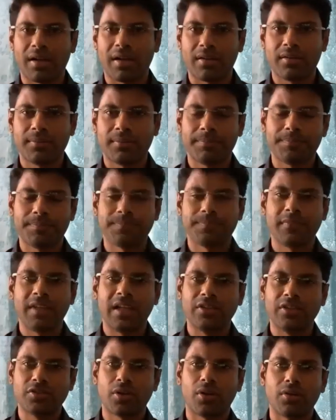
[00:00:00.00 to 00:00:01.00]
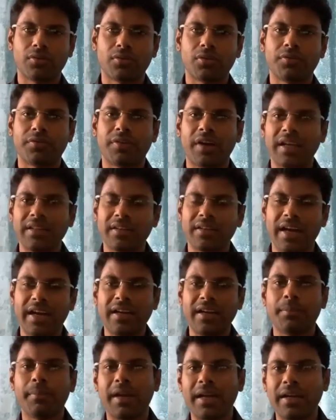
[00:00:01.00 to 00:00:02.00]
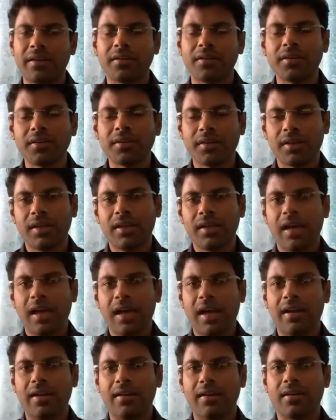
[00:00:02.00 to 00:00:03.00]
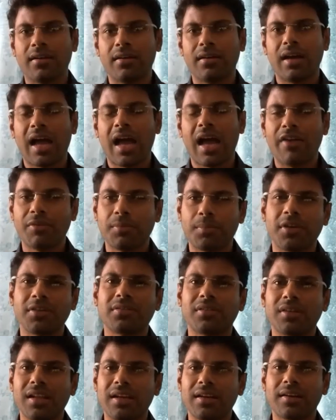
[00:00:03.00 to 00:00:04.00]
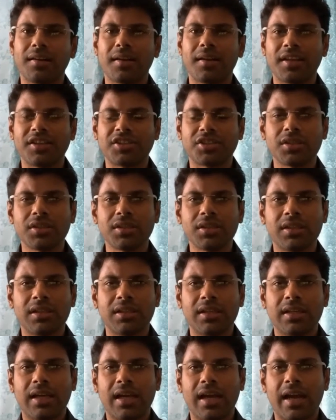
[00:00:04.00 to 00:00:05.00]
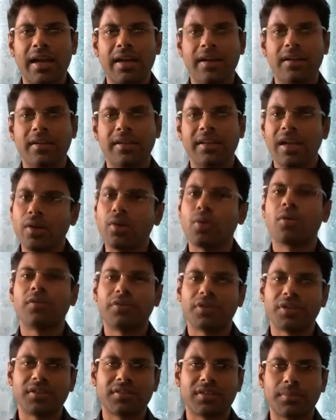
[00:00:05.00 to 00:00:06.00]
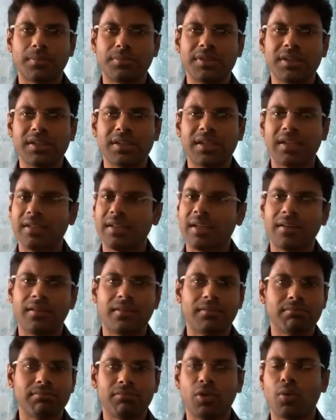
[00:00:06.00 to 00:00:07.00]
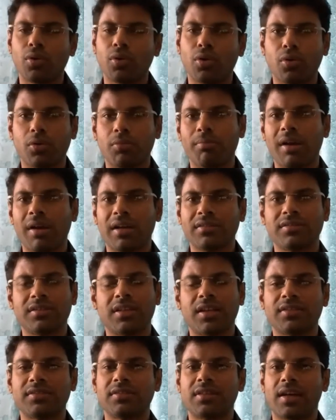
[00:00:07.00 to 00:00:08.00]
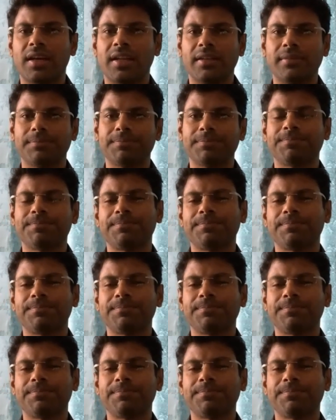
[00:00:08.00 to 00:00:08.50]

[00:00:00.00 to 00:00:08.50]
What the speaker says: back. That's all. So find the right mentor and have a personal inclination and then go for the subject and then don't look back. Start studying.